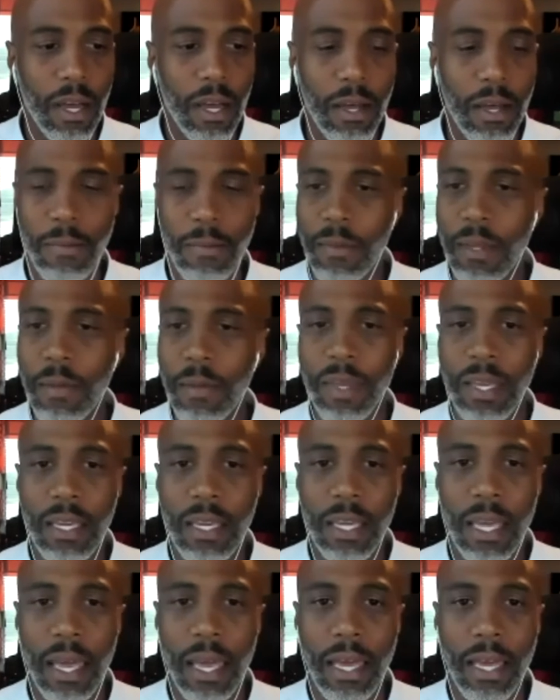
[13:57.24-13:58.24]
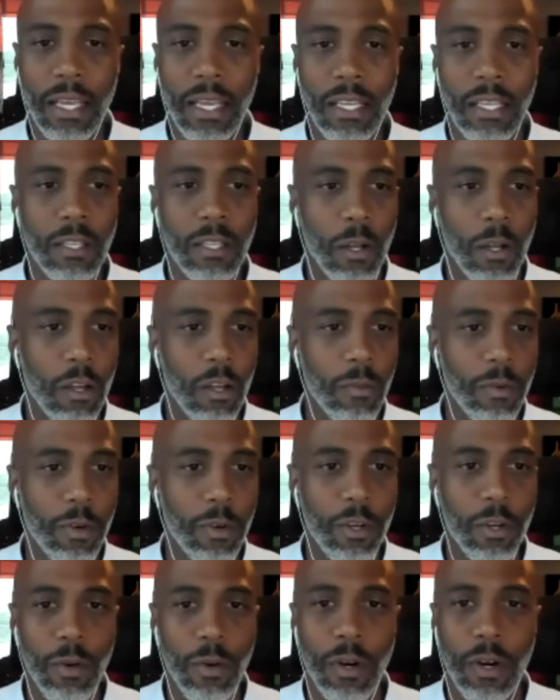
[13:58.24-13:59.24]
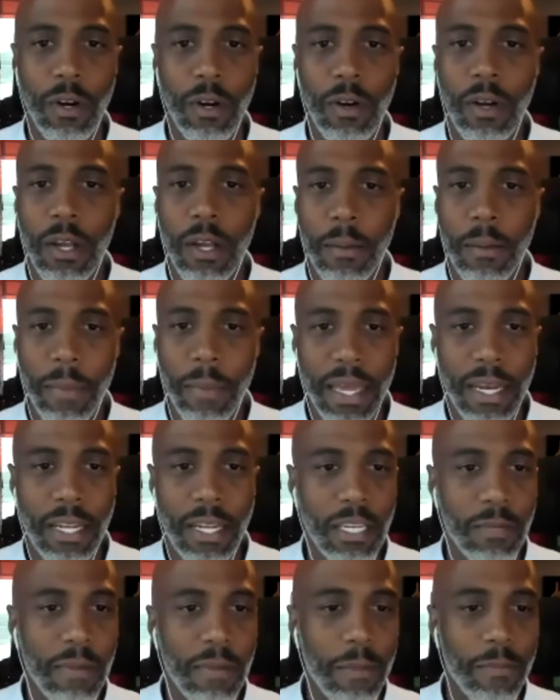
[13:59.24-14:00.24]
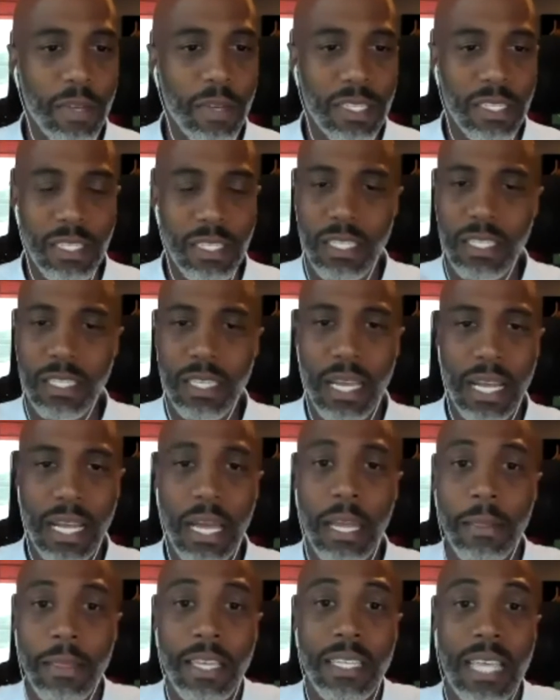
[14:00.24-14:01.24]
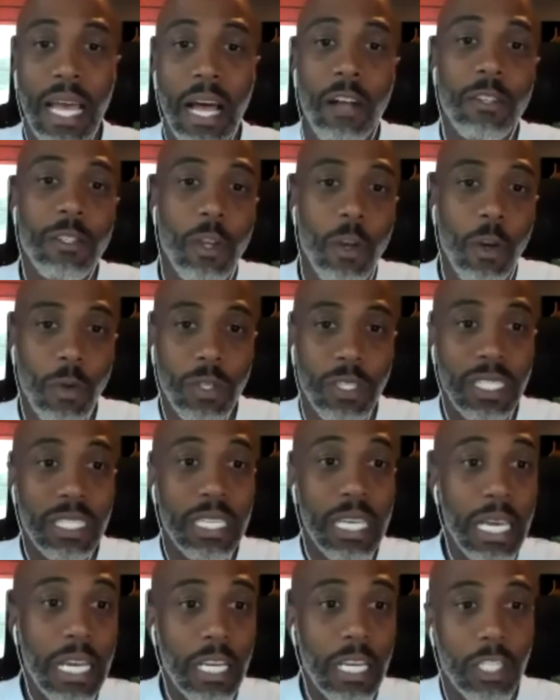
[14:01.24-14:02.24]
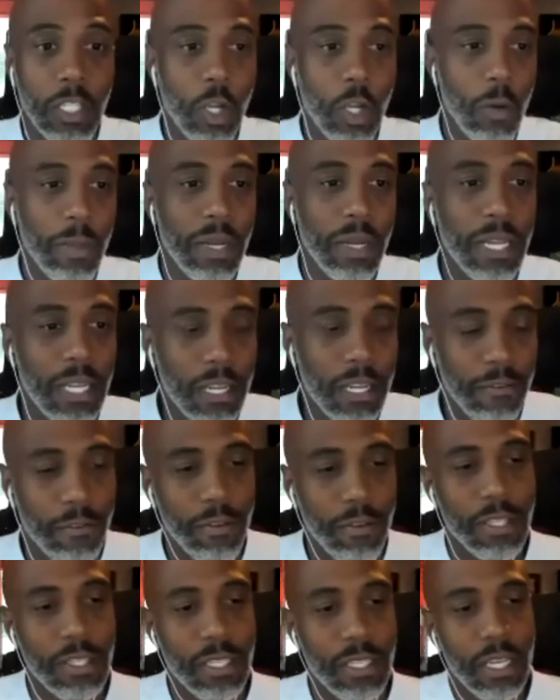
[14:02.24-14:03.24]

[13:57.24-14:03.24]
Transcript: Me being a solopreneur, managing my business, it's like in this household, seeing so many different